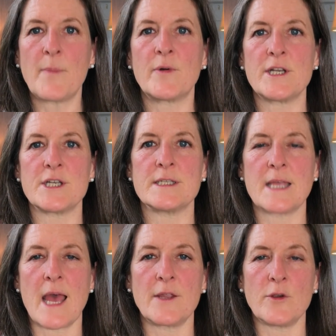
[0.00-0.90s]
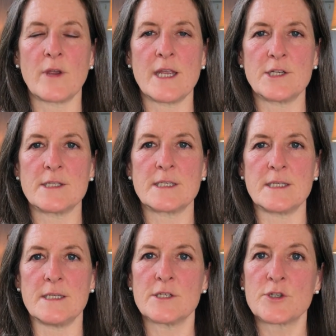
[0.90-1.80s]
operations at your
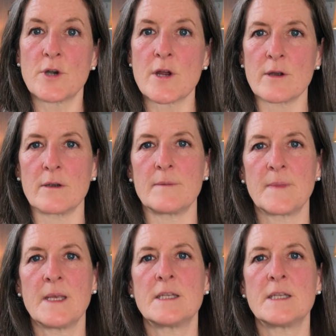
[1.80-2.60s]
agency stronger,